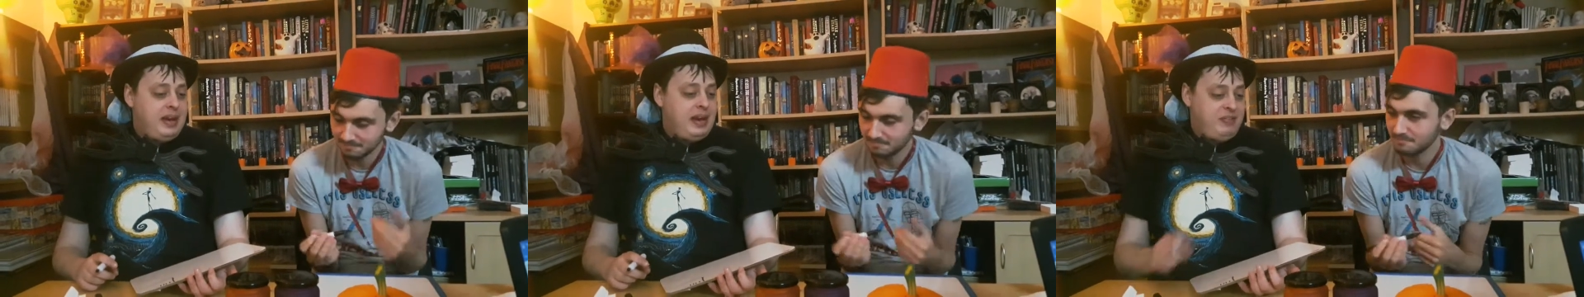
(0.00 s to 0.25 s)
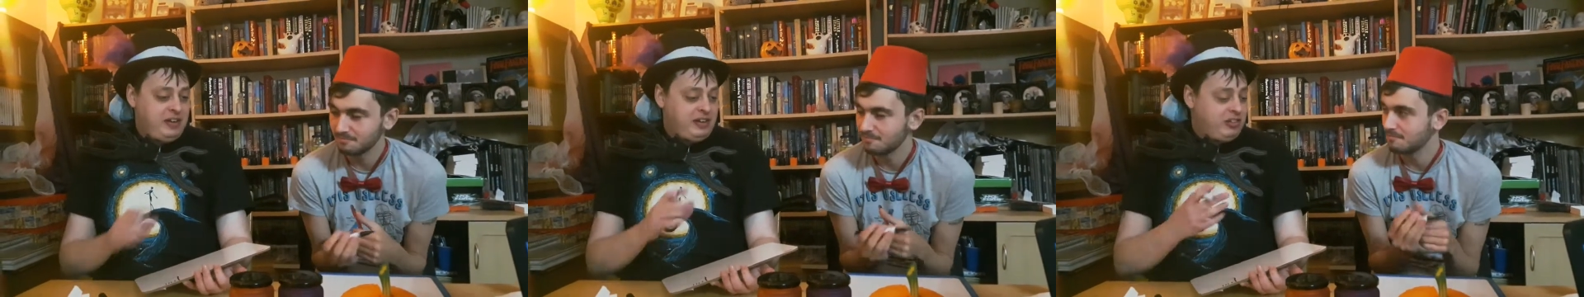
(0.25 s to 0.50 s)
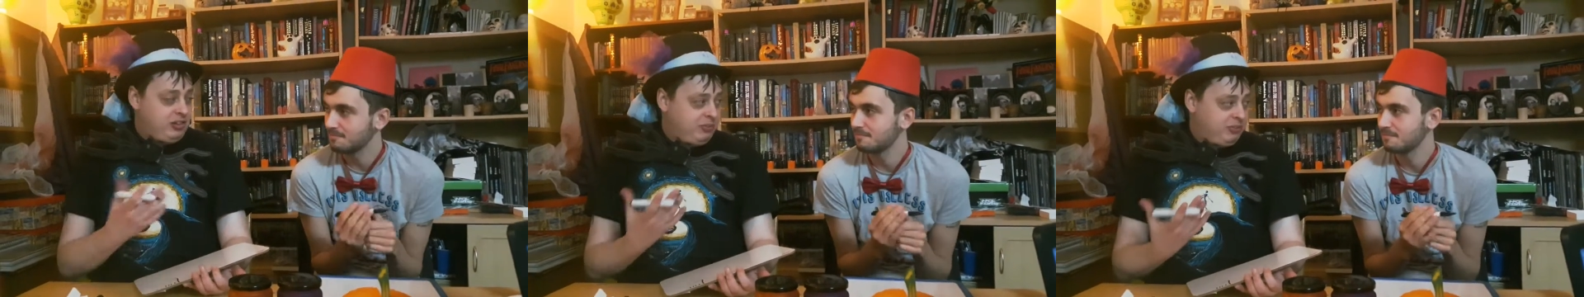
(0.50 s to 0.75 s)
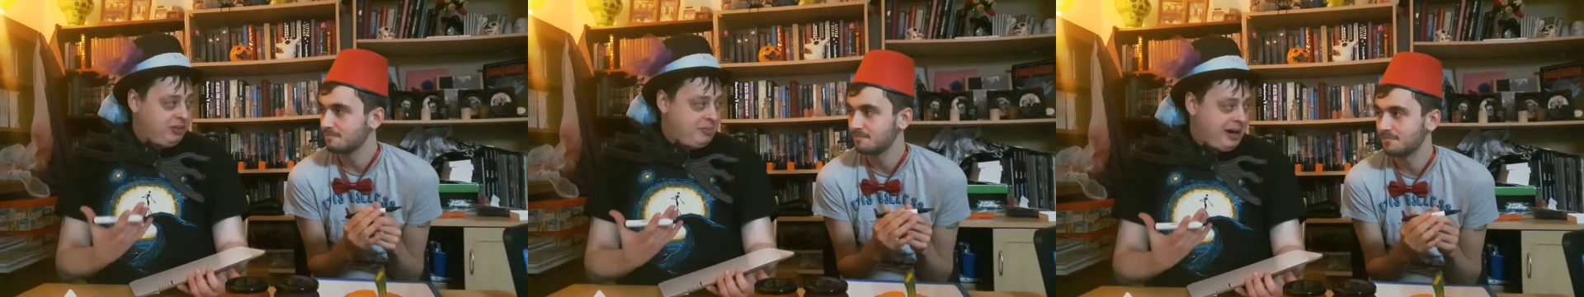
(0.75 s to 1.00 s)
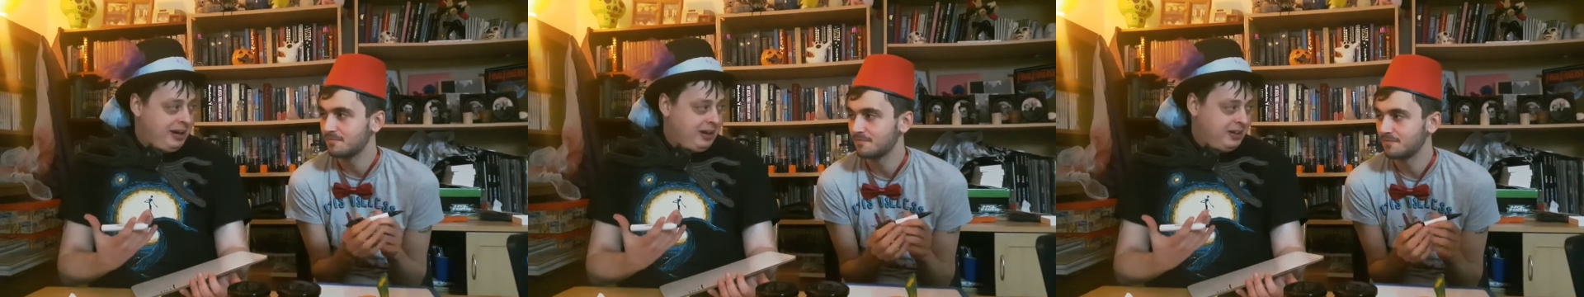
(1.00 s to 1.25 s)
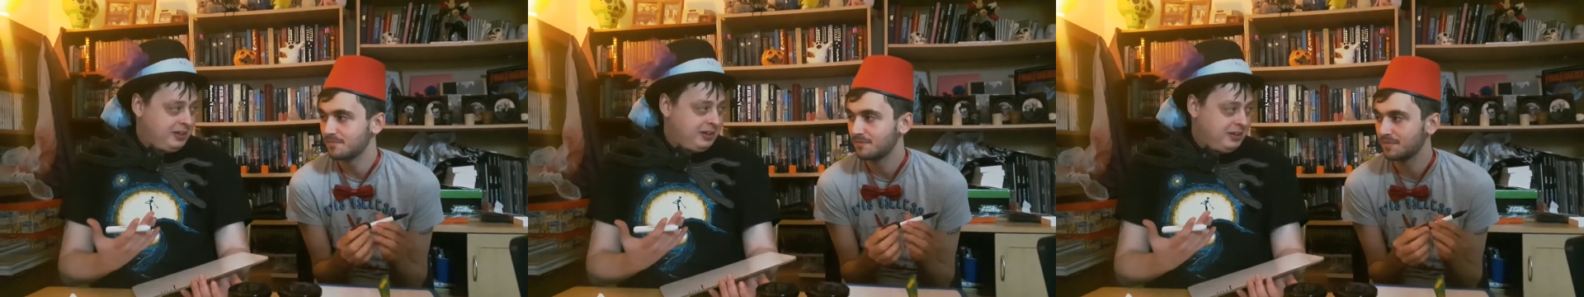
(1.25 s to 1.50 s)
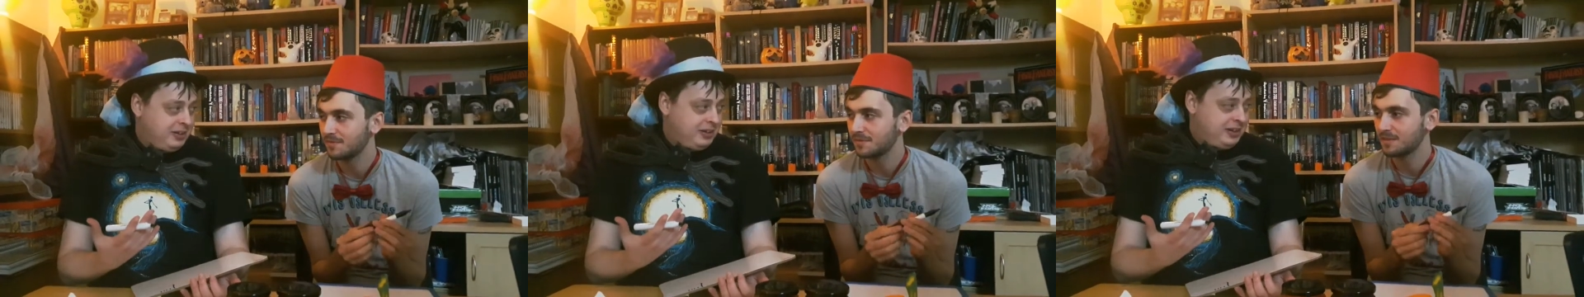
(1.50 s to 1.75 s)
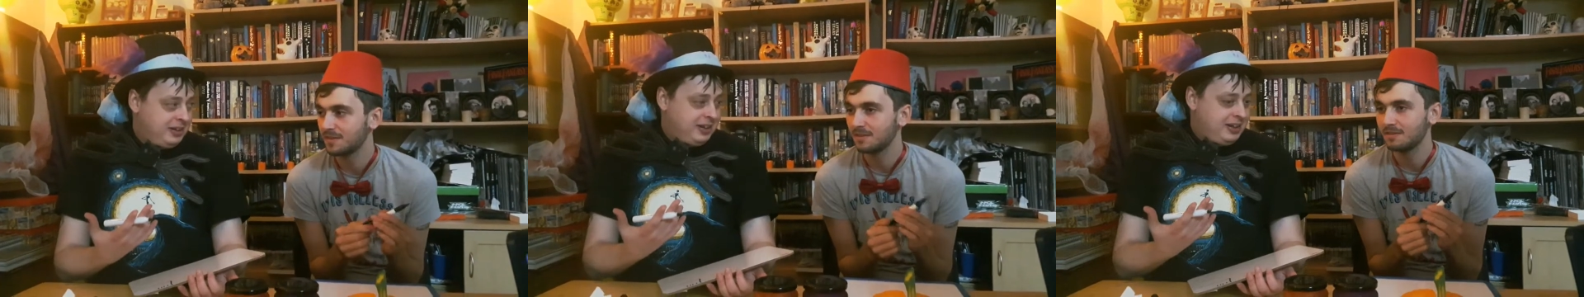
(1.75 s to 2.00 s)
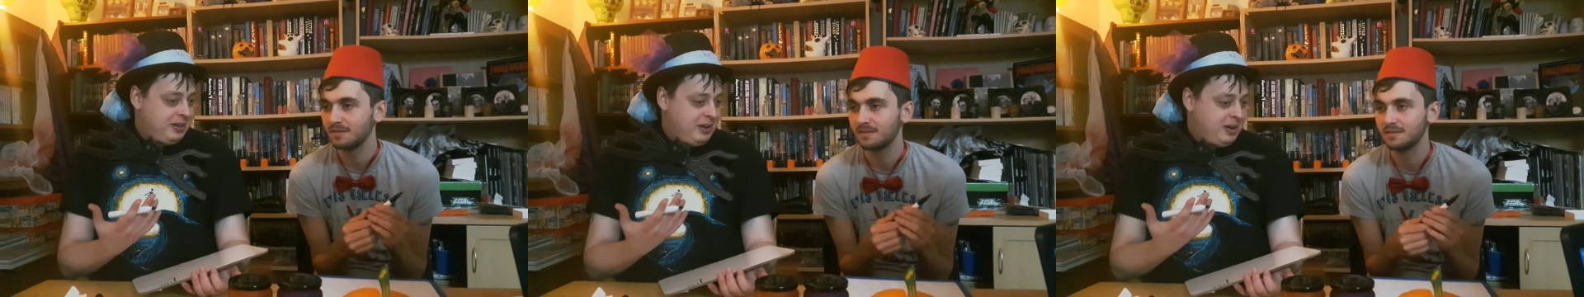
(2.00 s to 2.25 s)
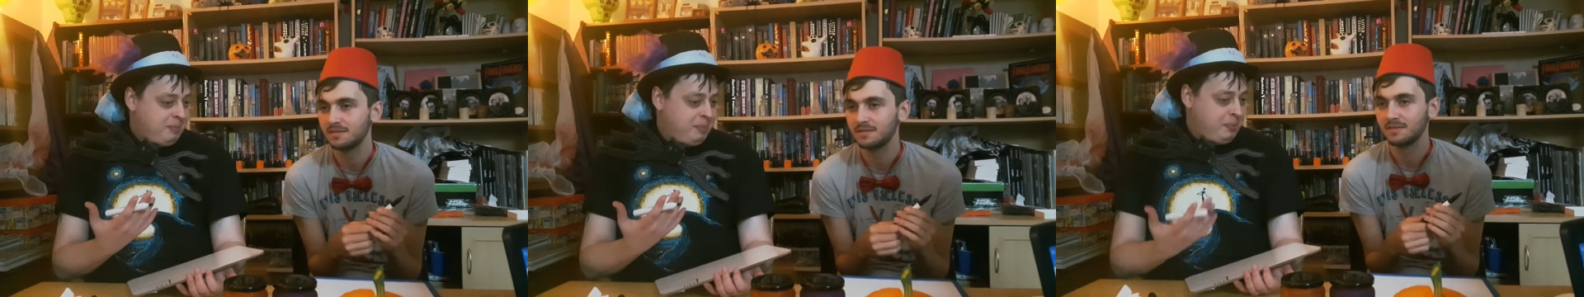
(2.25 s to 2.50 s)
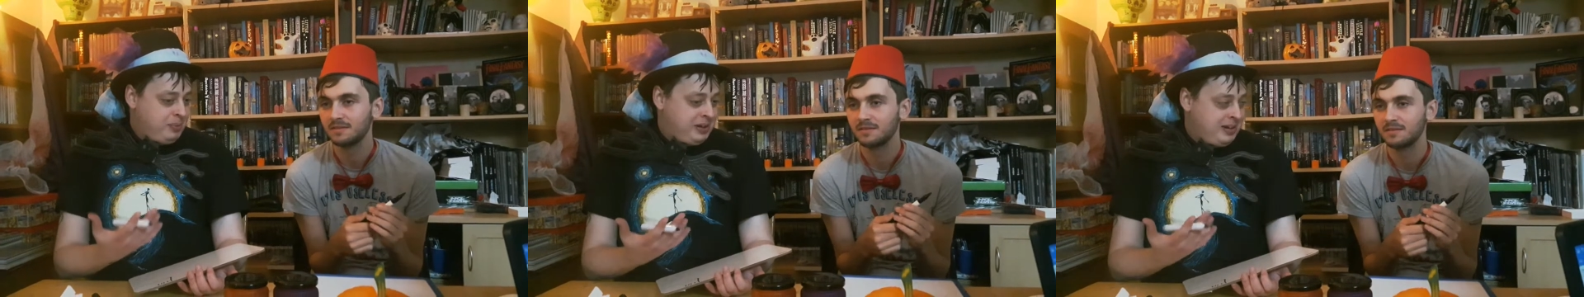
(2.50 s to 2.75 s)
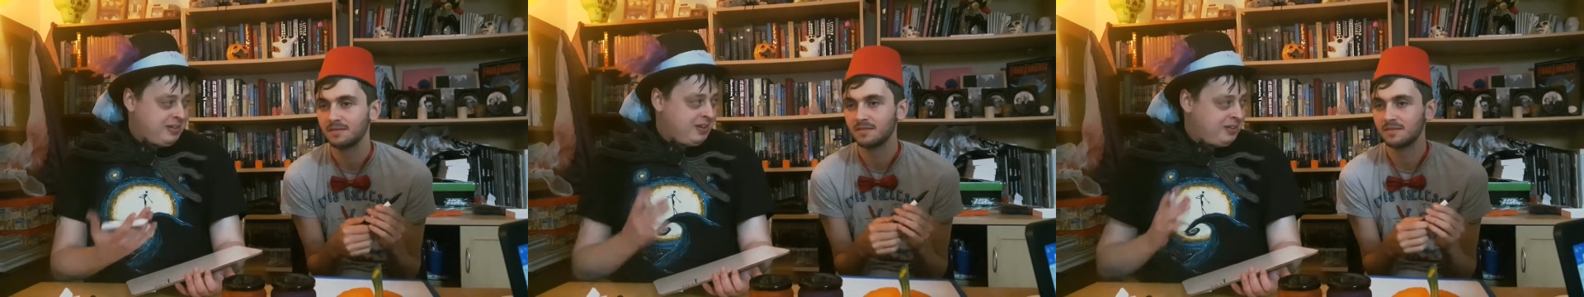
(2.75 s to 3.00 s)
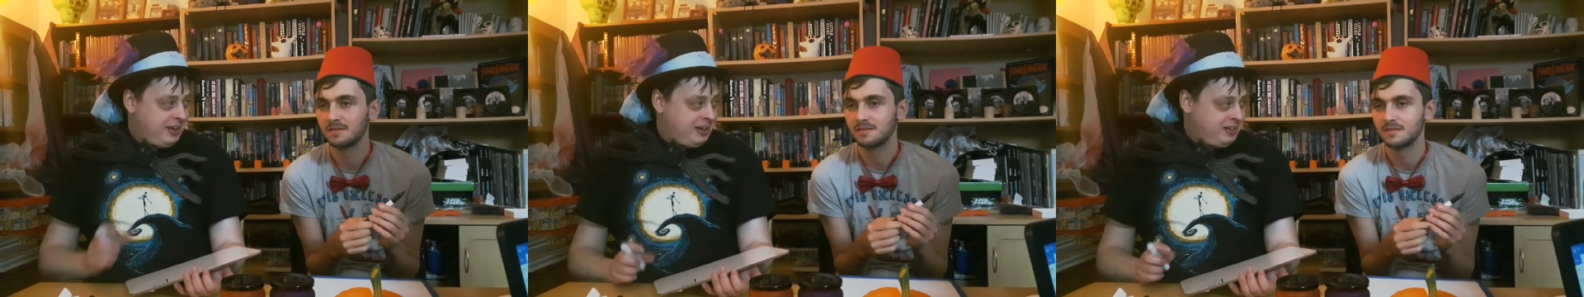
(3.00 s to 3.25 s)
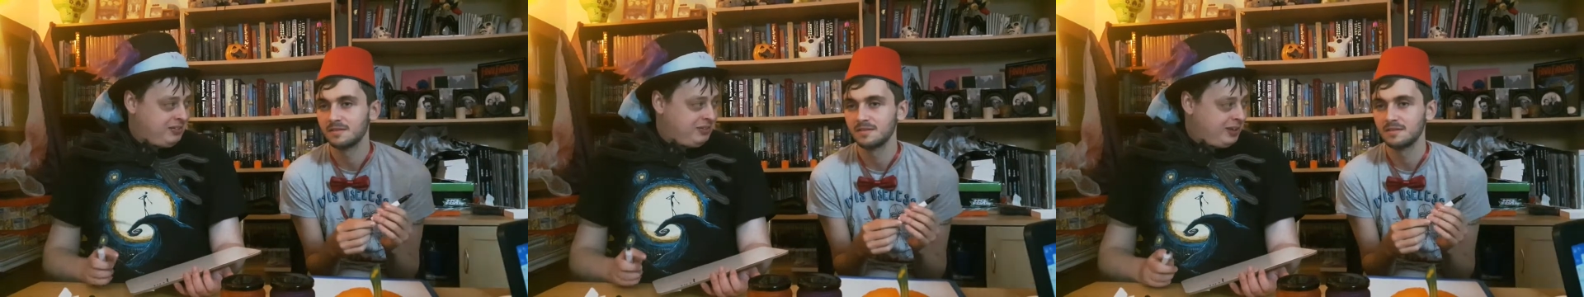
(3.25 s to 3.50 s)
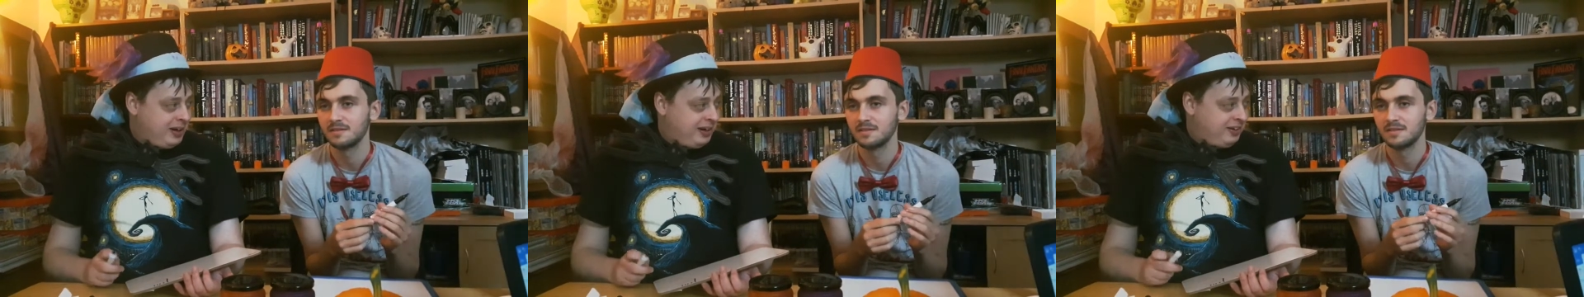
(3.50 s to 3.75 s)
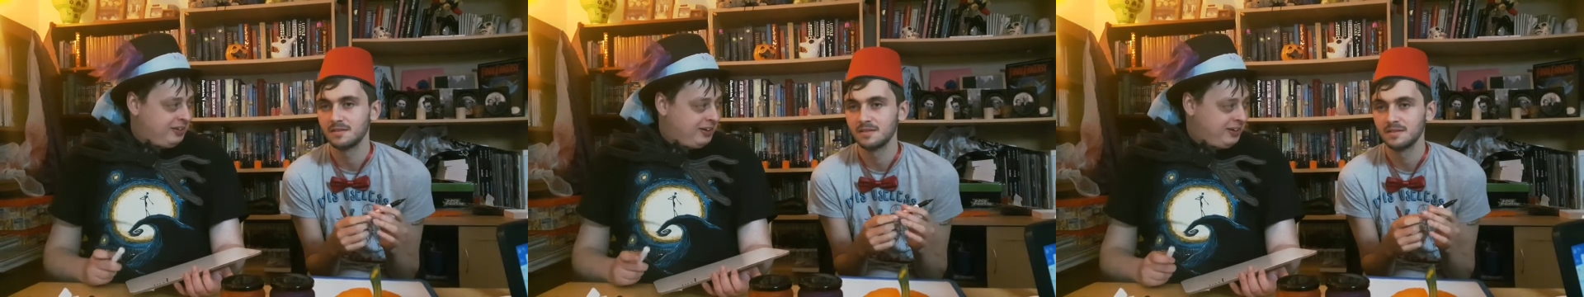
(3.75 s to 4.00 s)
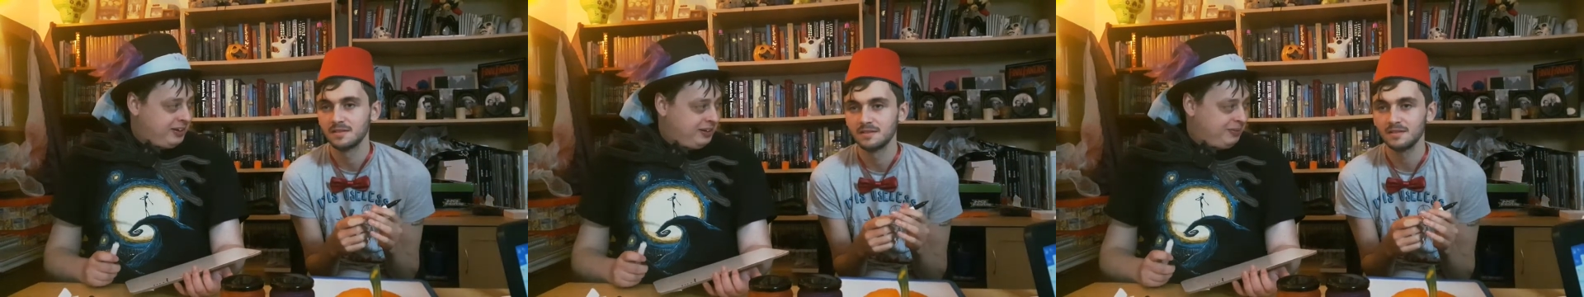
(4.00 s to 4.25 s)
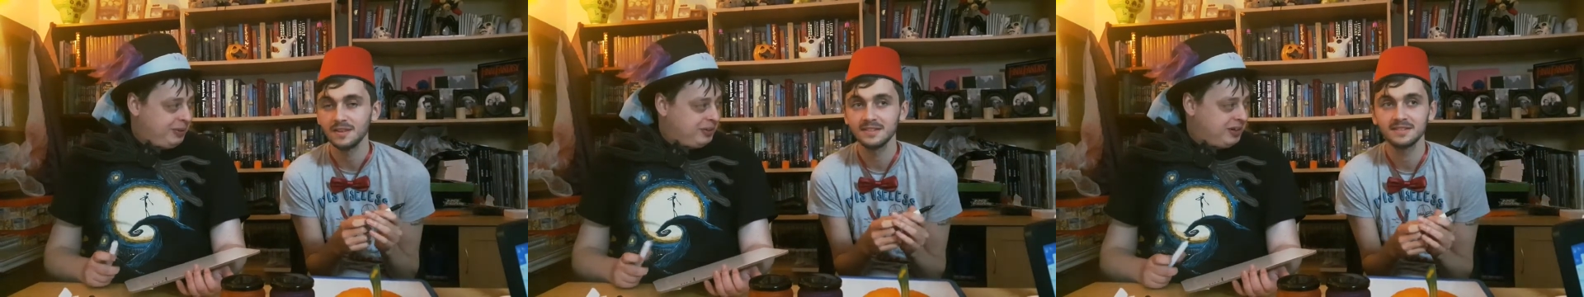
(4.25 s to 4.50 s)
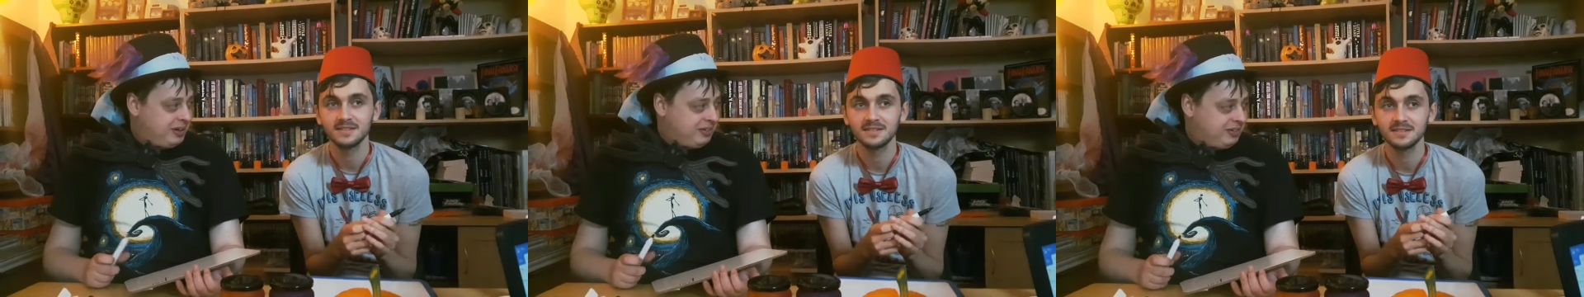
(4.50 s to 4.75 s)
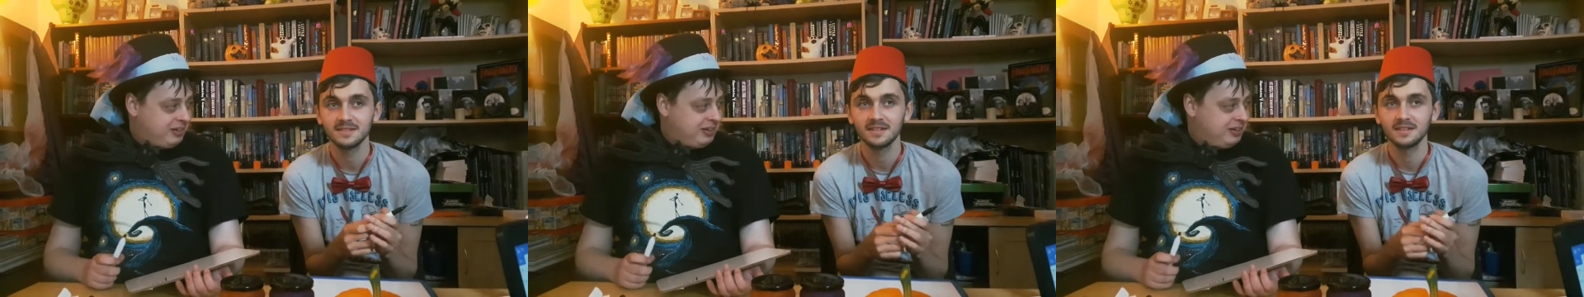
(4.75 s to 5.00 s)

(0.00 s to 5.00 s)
Speaker 1: if it's come from Ireland, Georgia's pumpkins aren't native to Ireland, are they? What is?